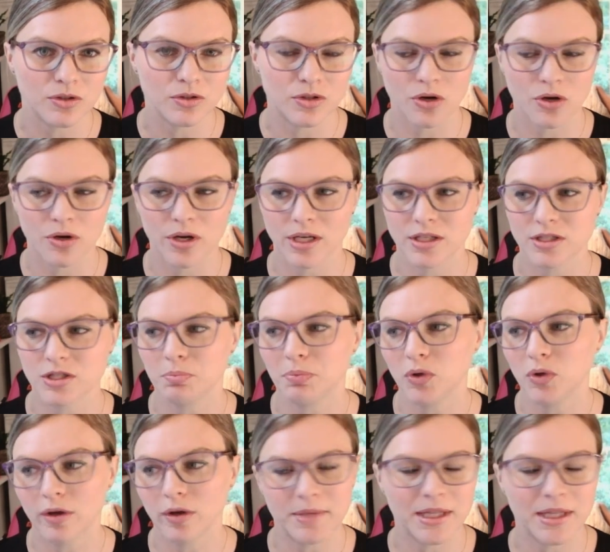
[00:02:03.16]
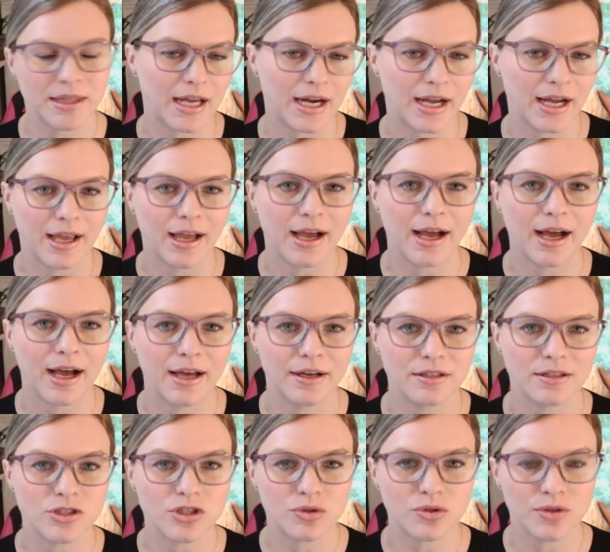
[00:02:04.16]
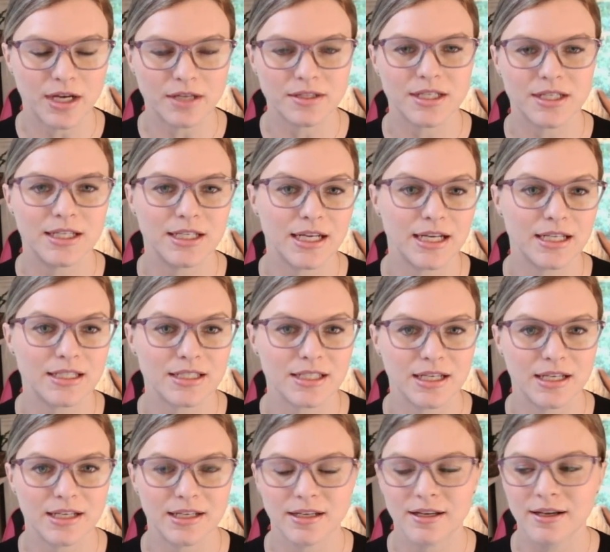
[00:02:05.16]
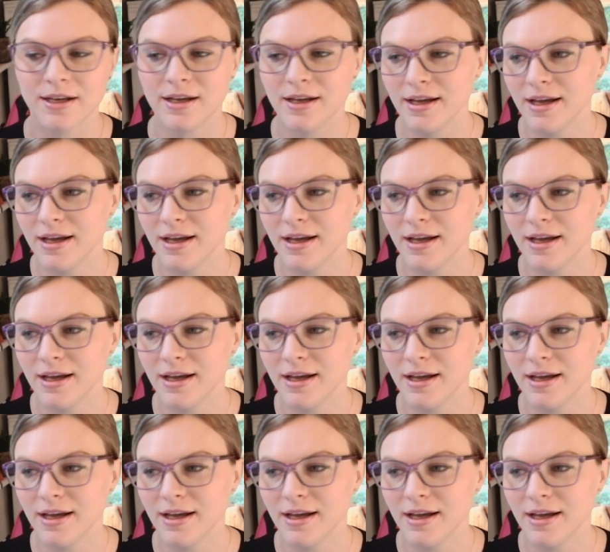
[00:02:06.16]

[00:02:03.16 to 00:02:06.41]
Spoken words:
during a deployment that I had in 2019.